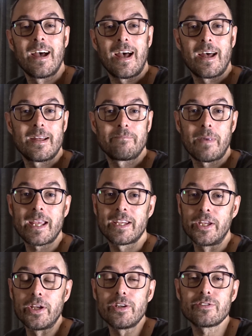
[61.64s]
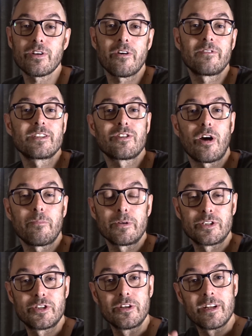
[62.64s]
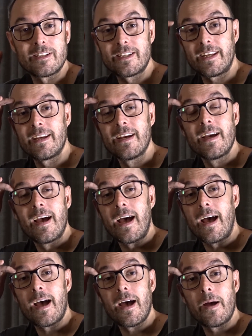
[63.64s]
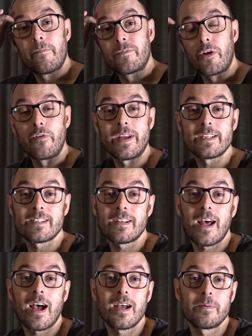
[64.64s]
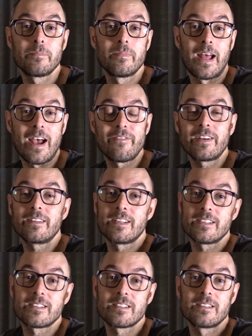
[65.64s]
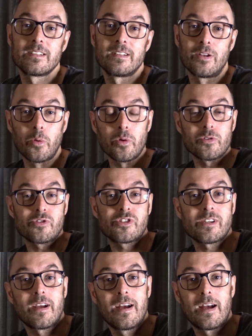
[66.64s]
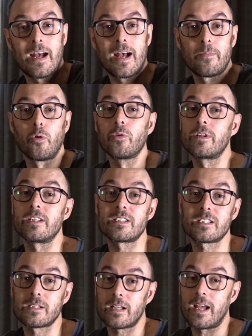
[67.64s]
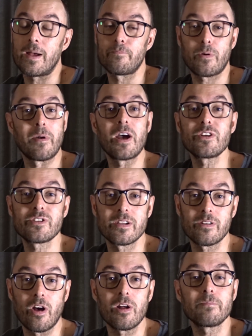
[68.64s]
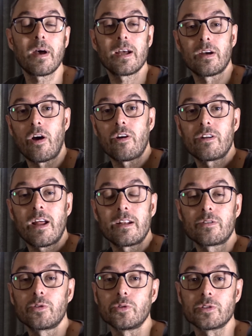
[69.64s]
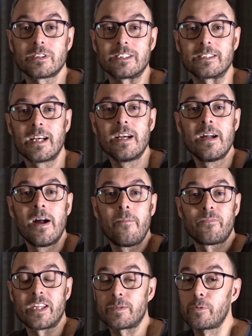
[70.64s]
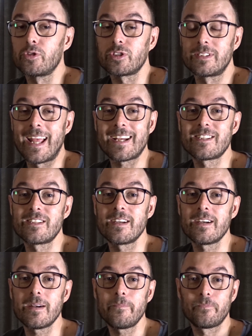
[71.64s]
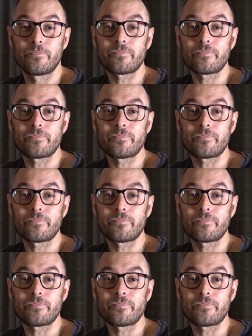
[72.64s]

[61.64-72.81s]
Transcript: and make use of this opportunity. Um, the reason I'm having this launch um, or this um, promotion on my online courses is because next year,